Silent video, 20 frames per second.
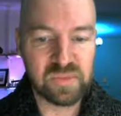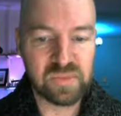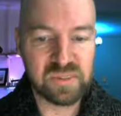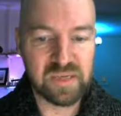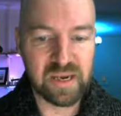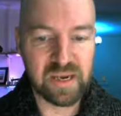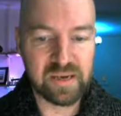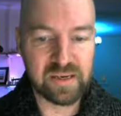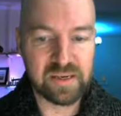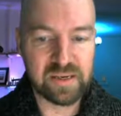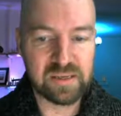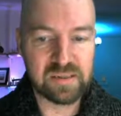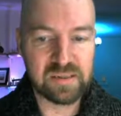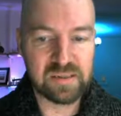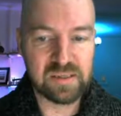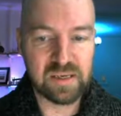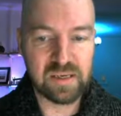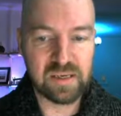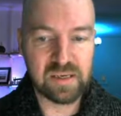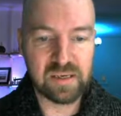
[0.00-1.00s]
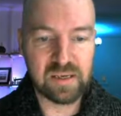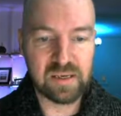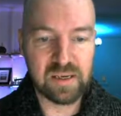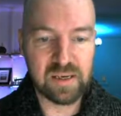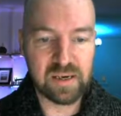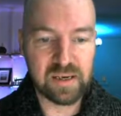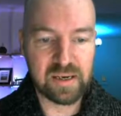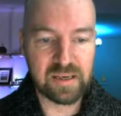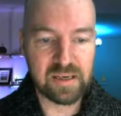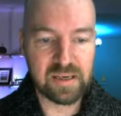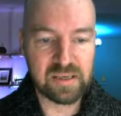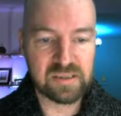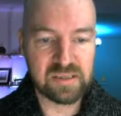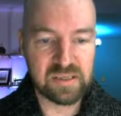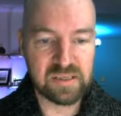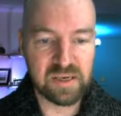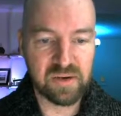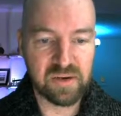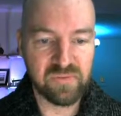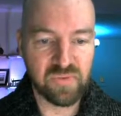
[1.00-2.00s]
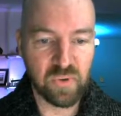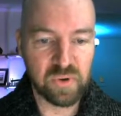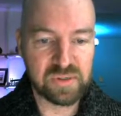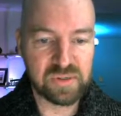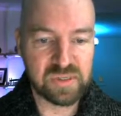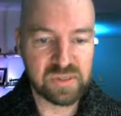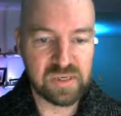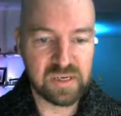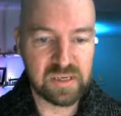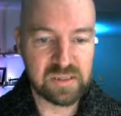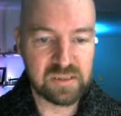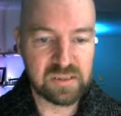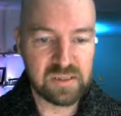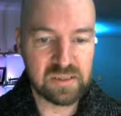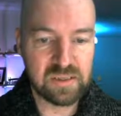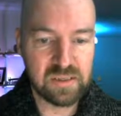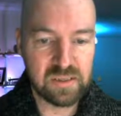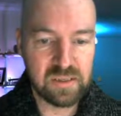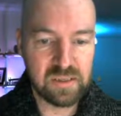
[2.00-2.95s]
second, and I guess the unfortunate